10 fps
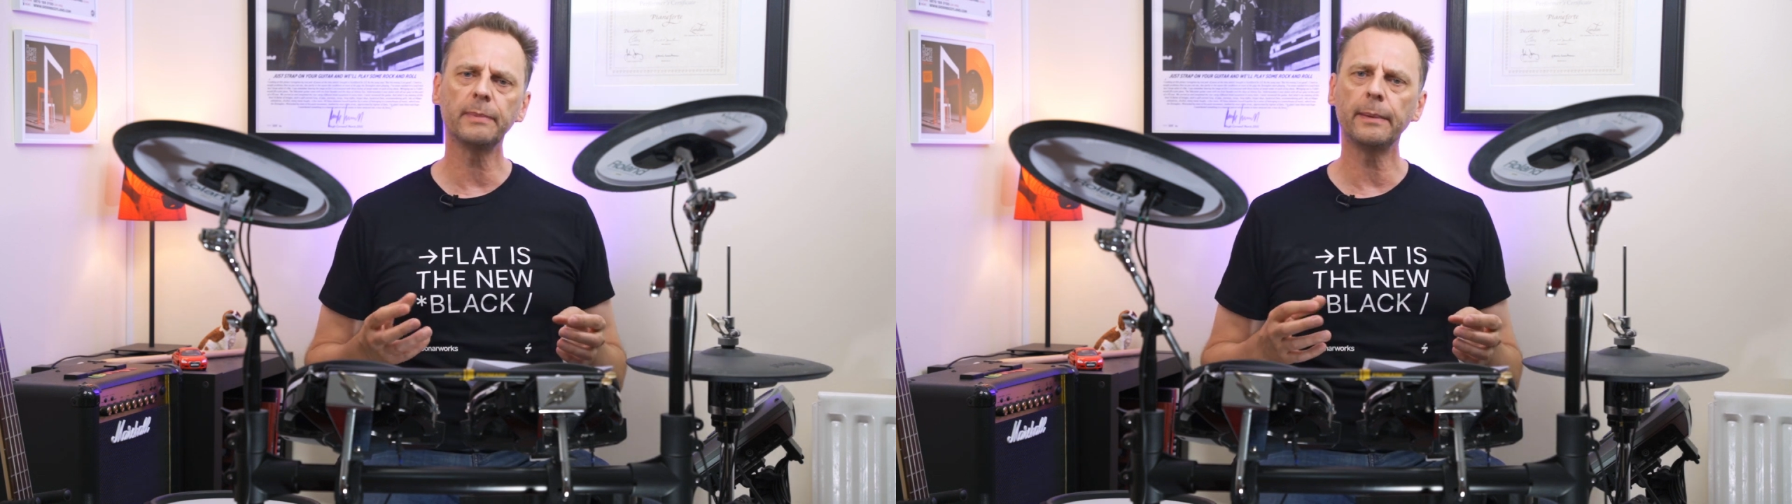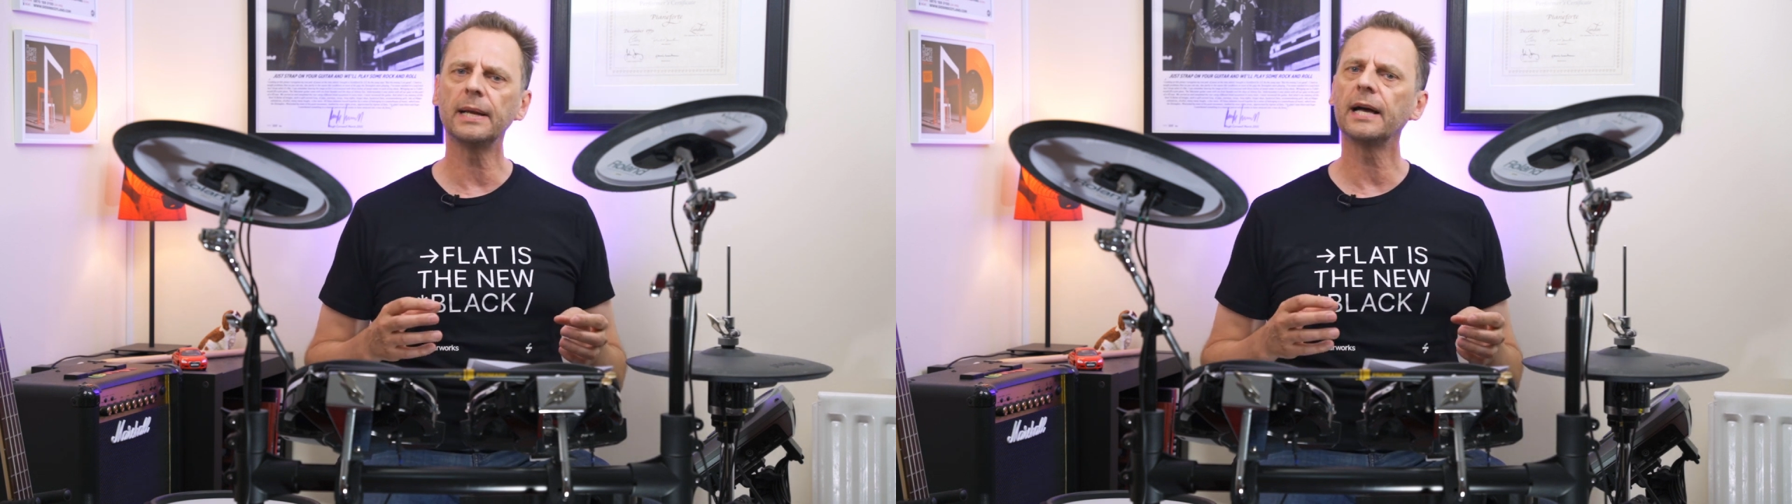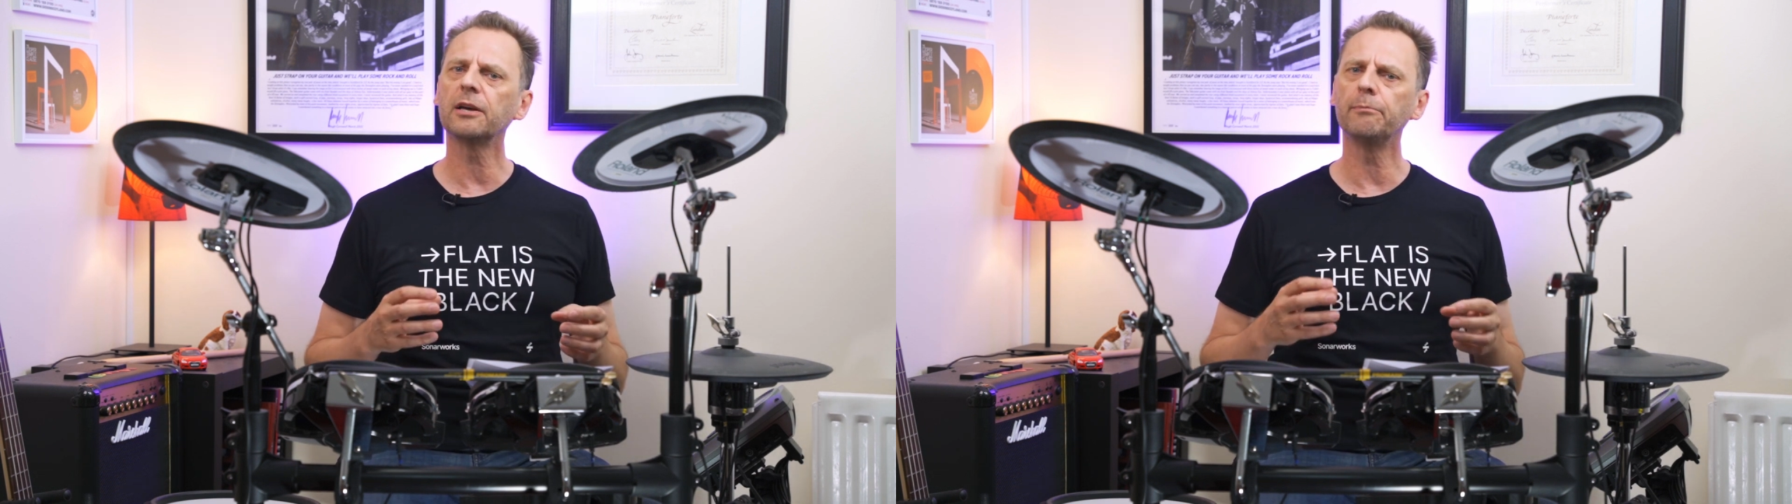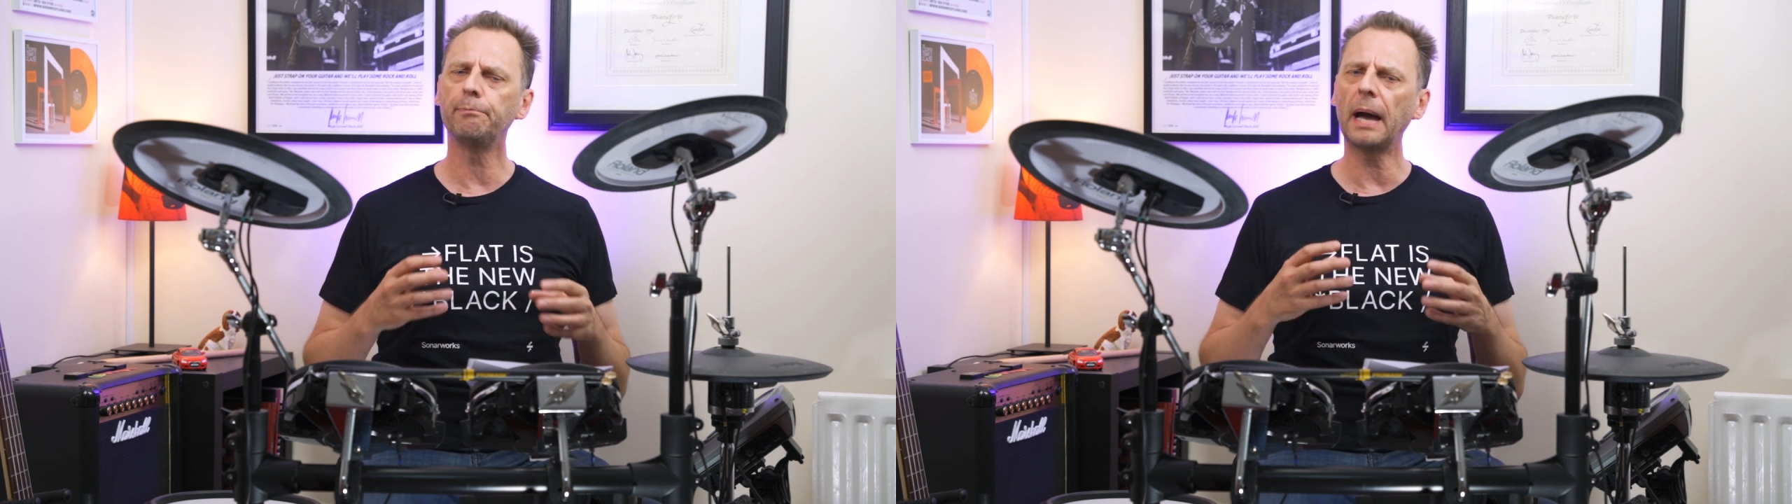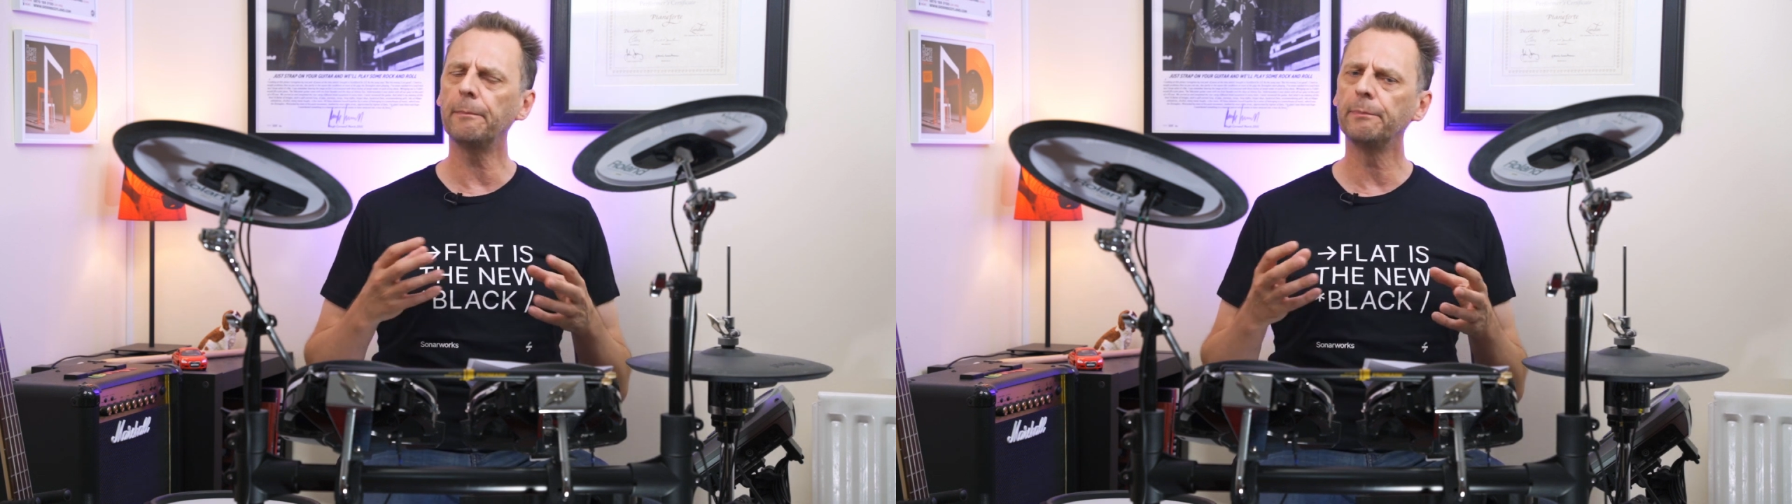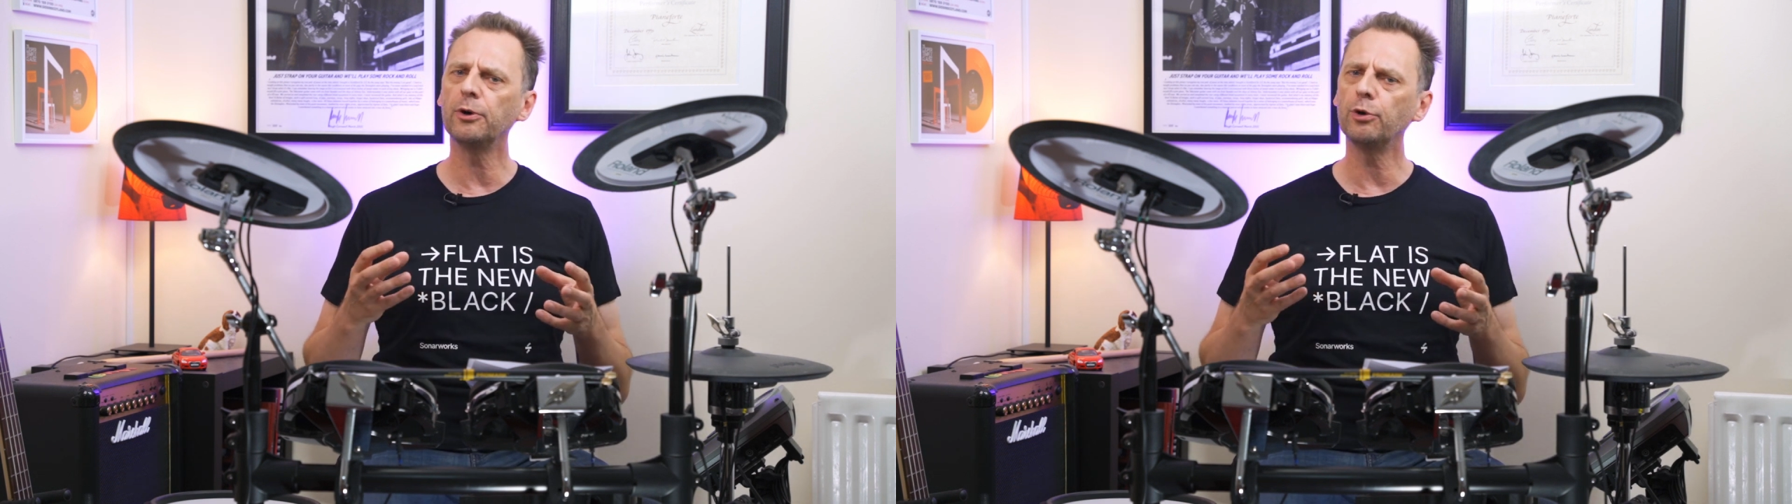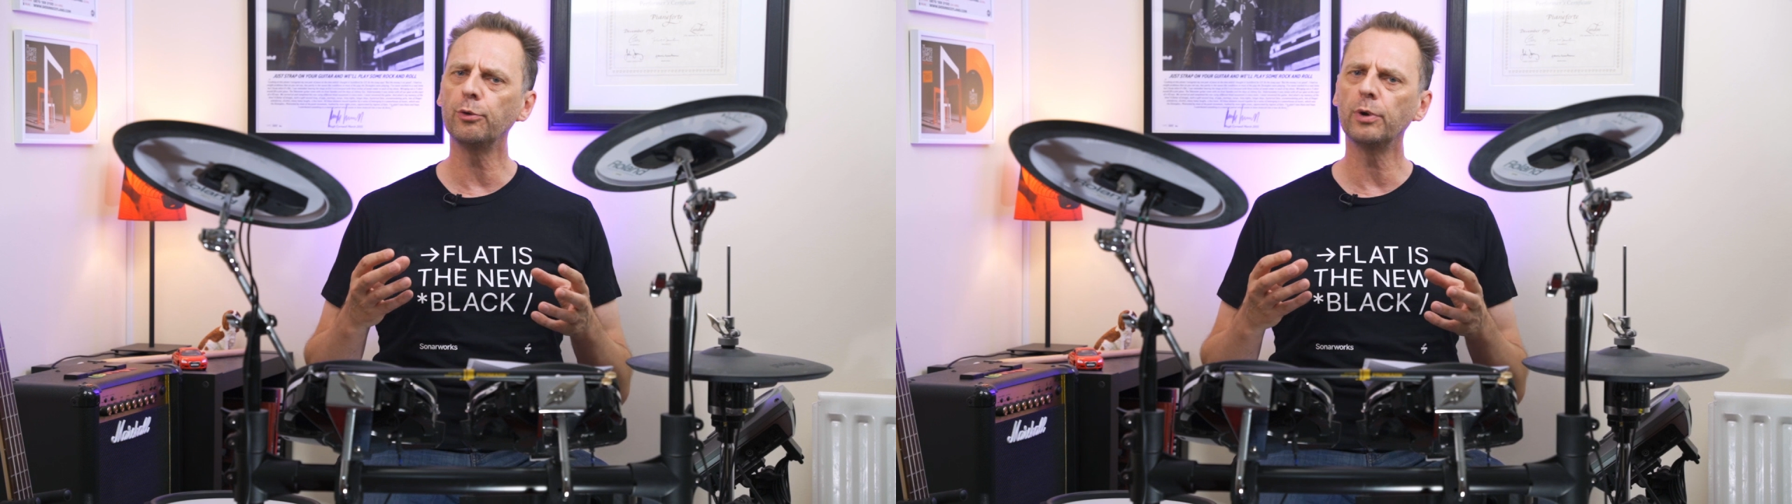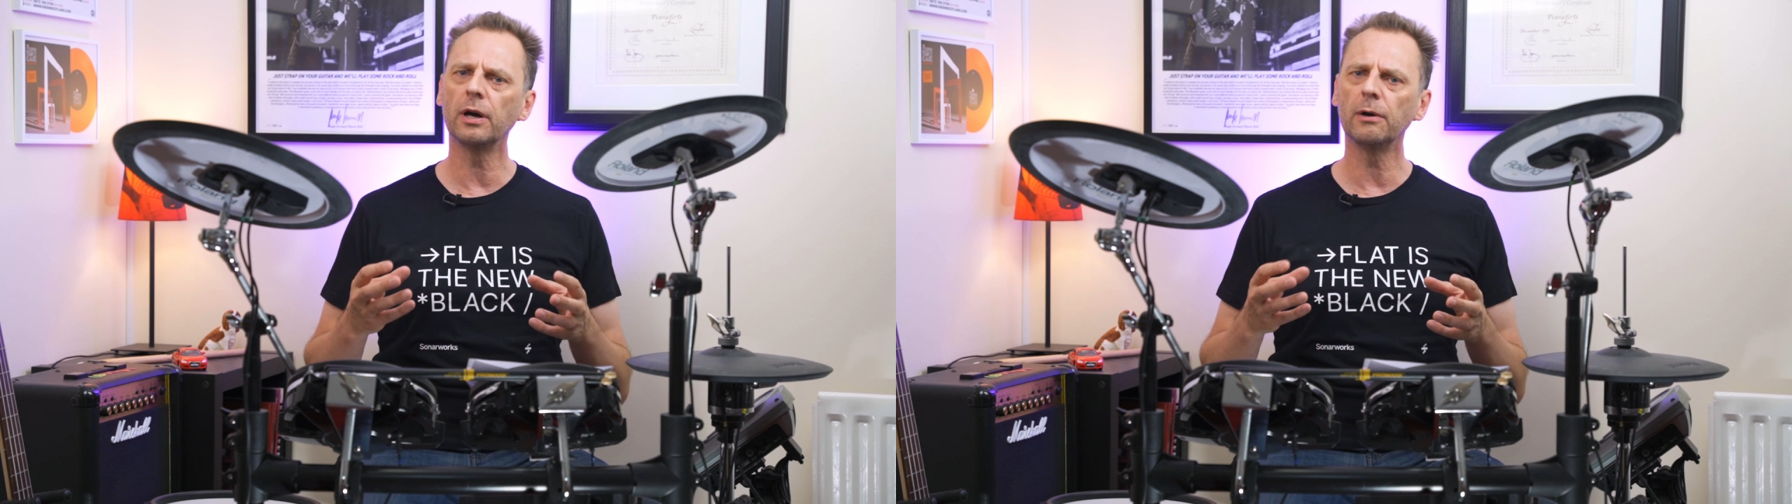maybe like a
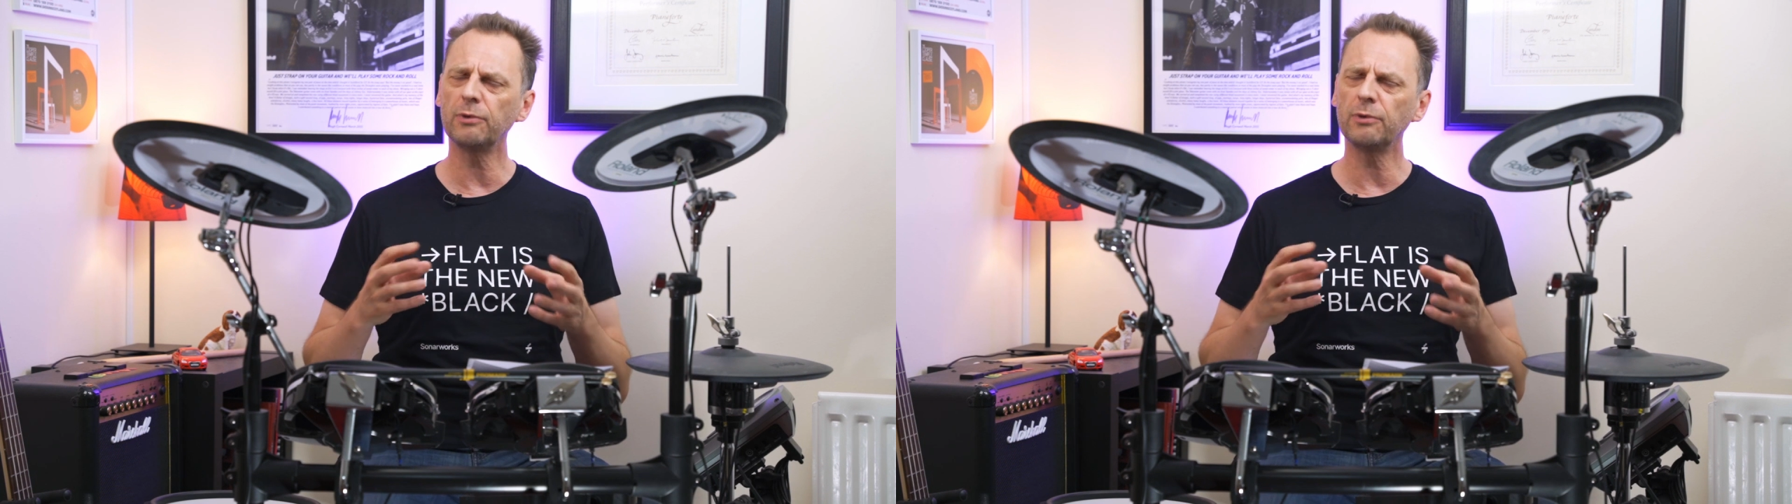bamboo